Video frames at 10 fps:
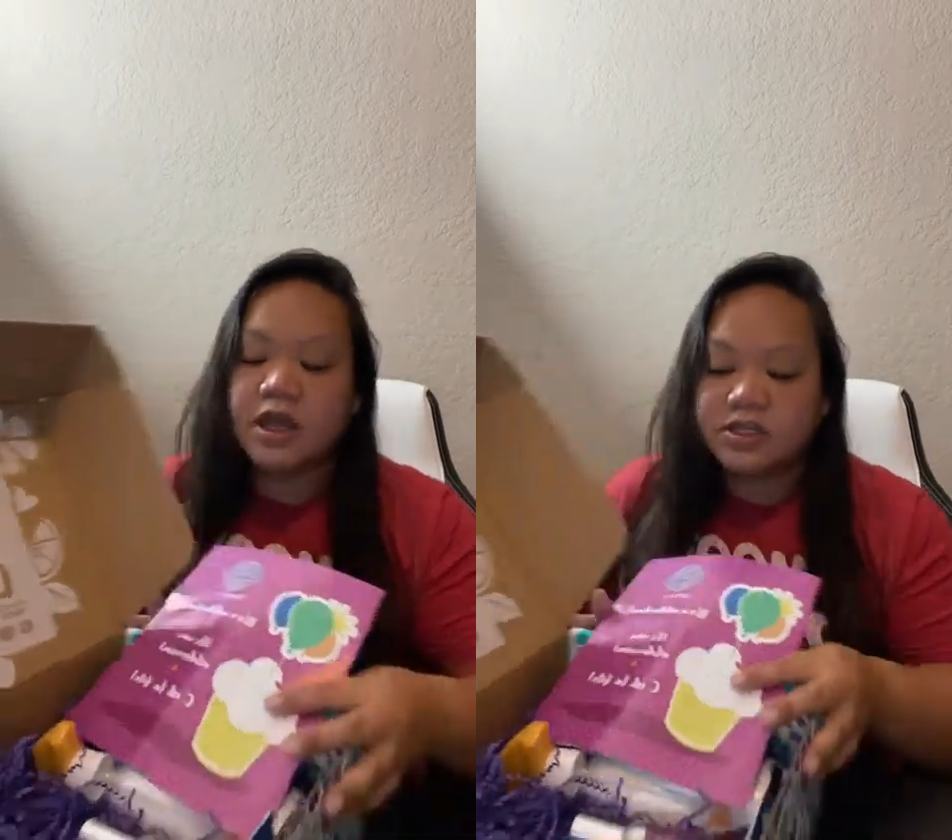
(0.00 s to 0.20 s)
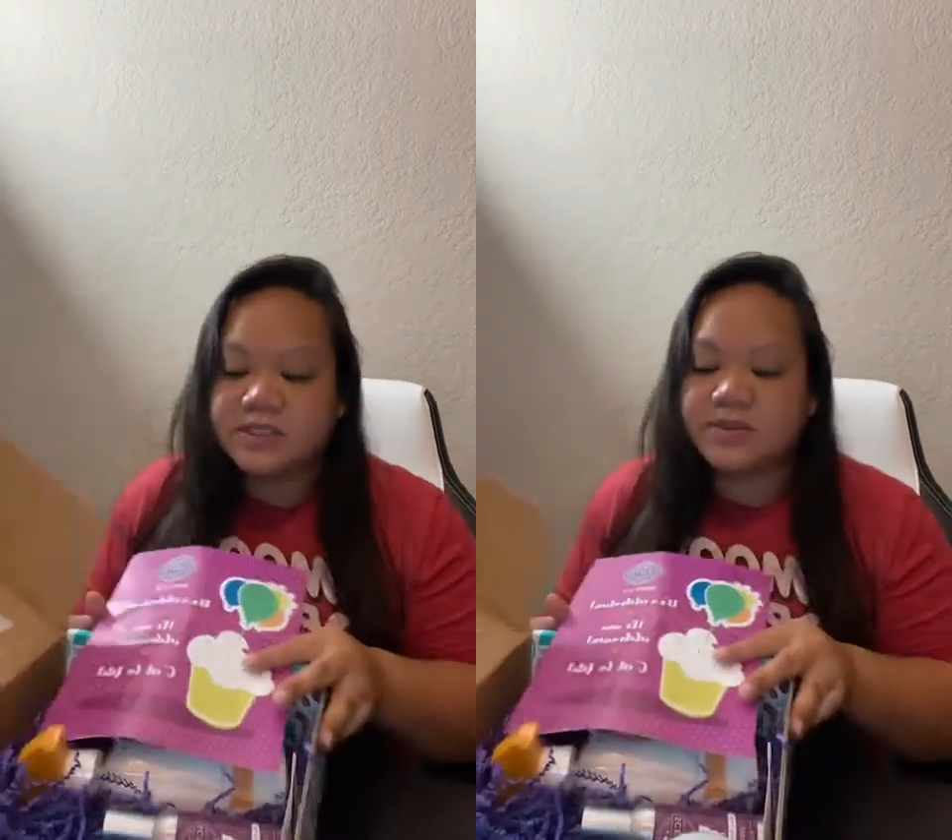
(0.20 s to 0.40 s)

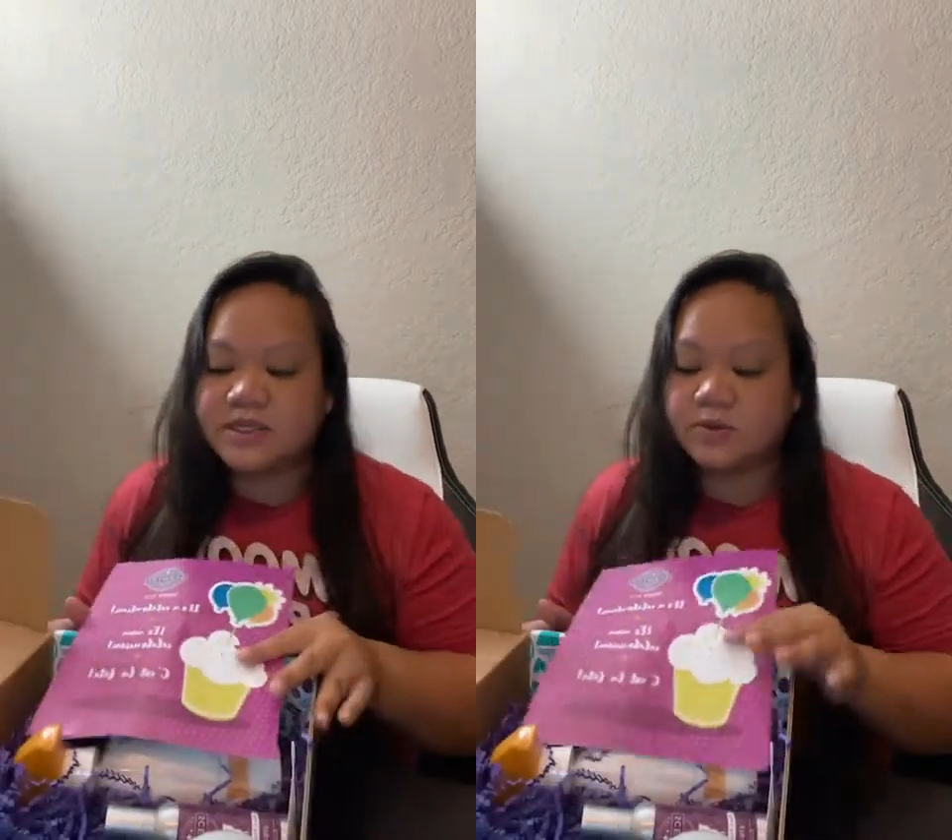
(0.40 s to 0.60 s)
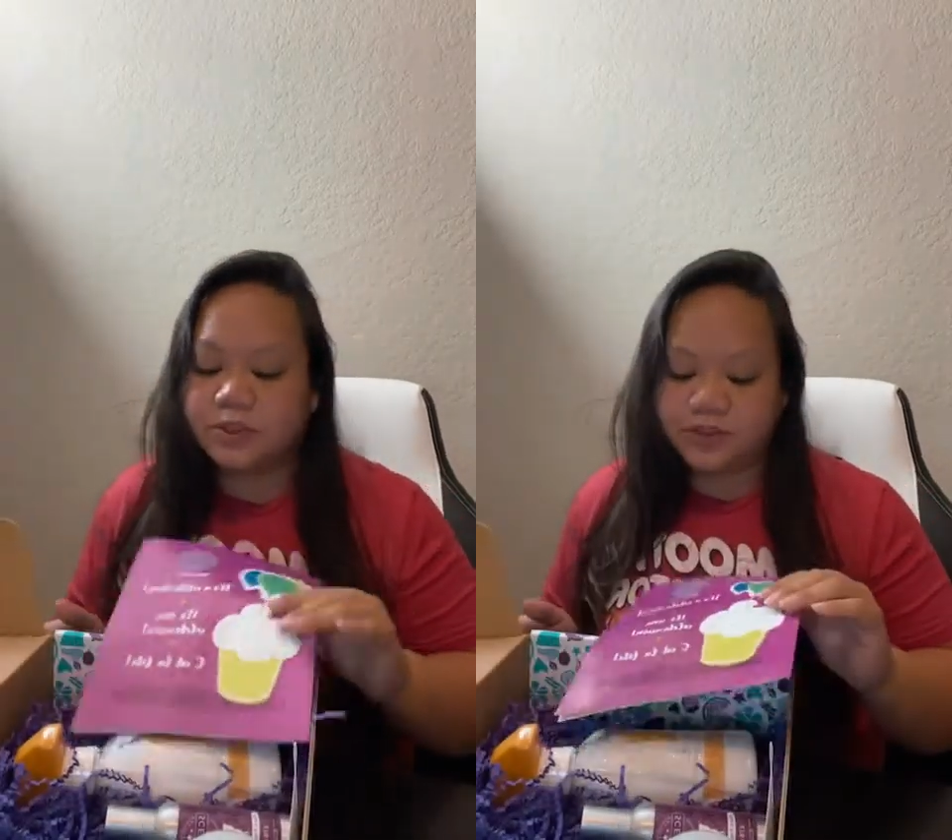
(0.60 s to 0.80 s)
just
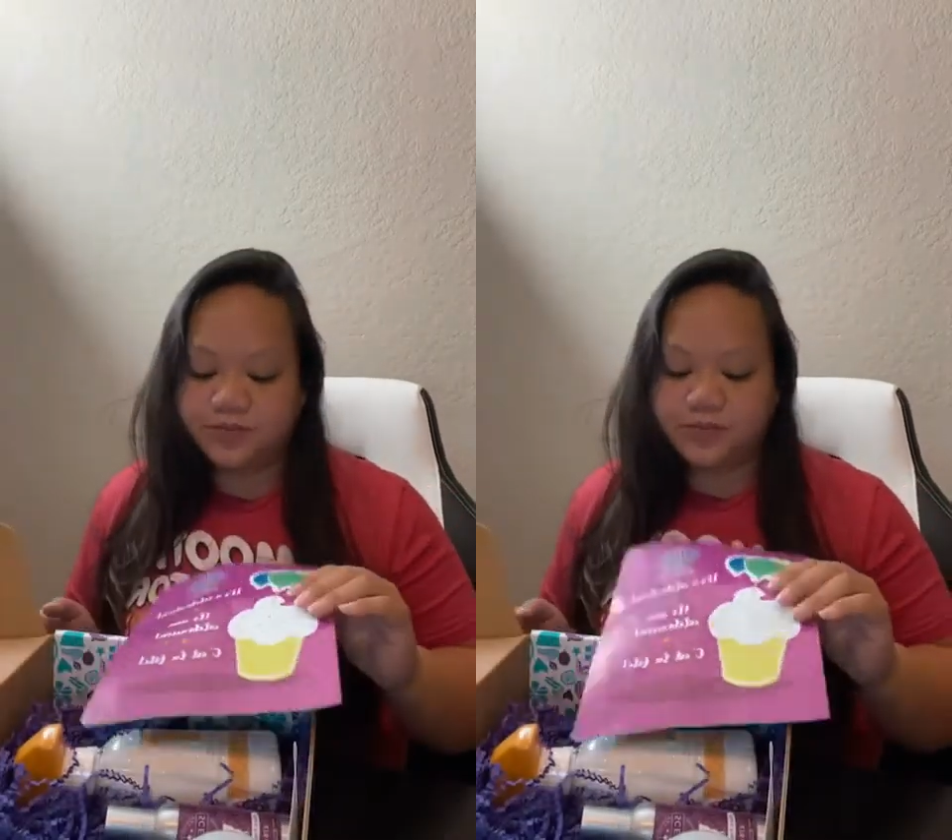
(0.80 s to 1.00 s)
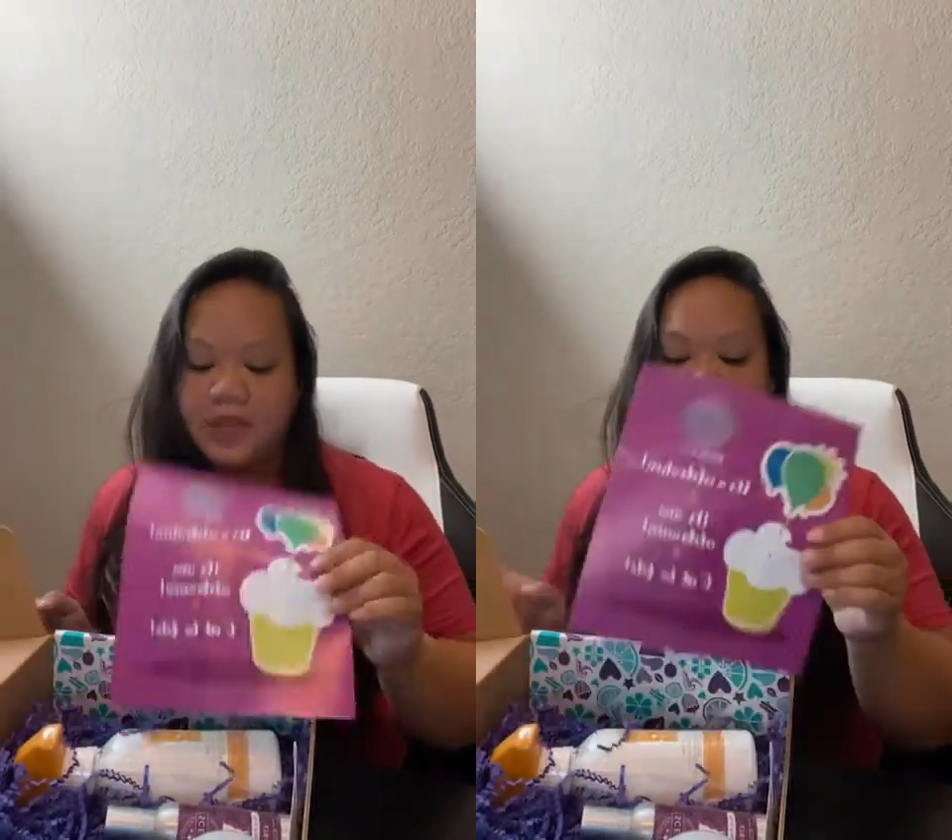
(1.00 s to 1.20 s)
because I want to.
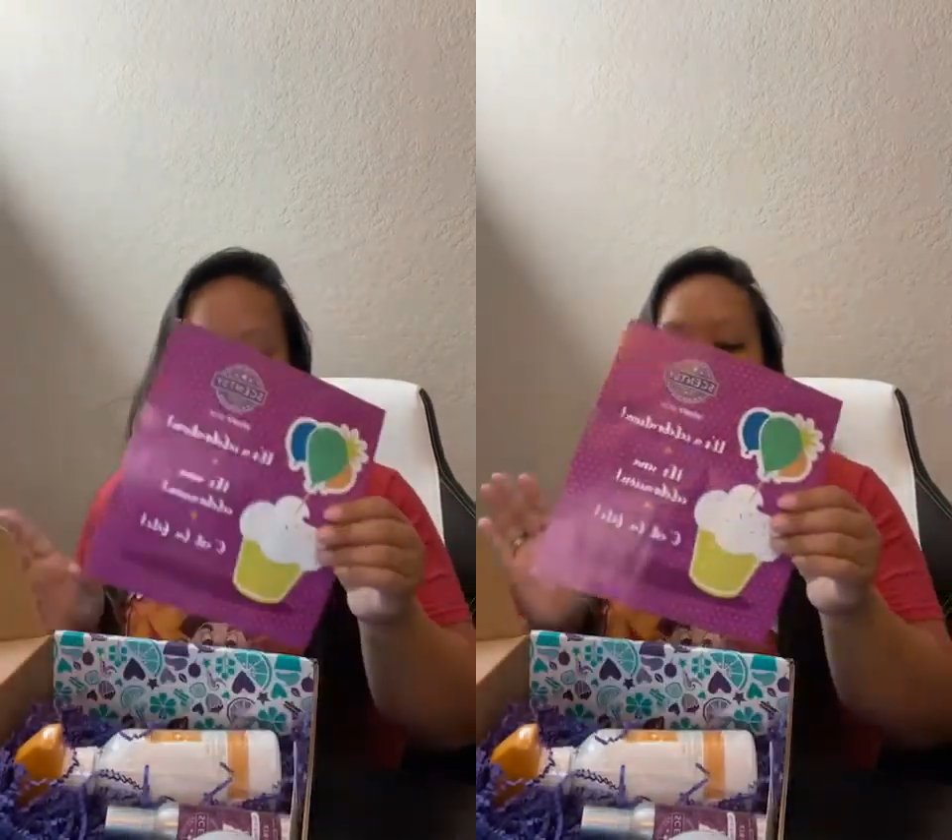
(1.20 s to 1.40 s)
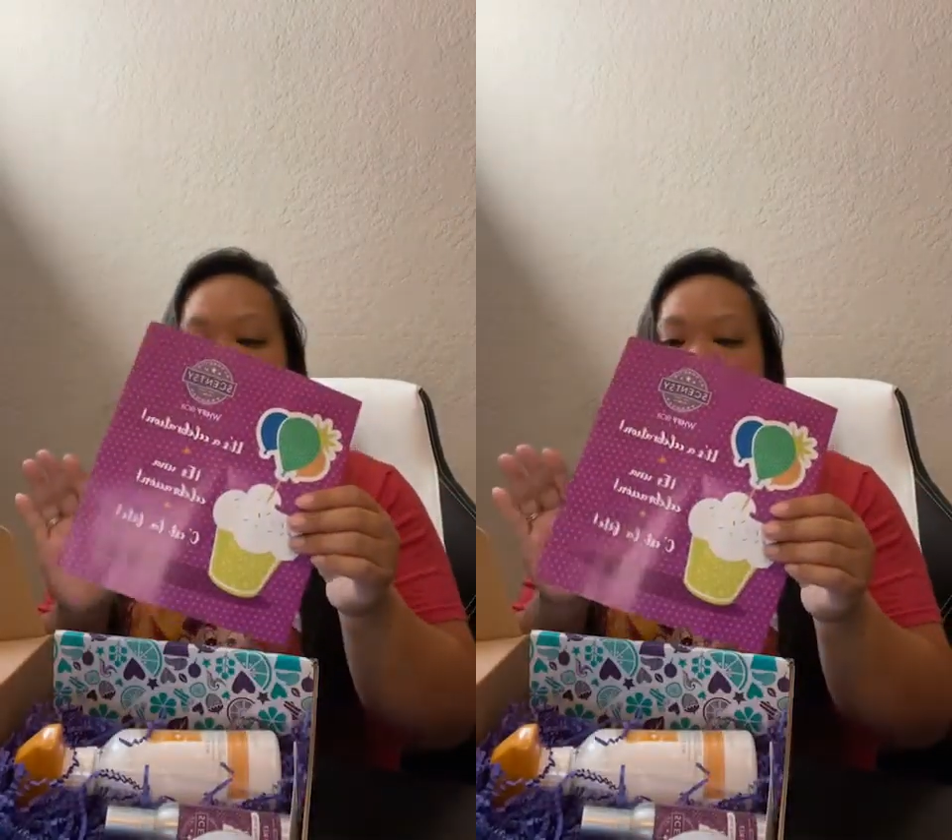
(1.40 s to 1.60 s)
Anyways,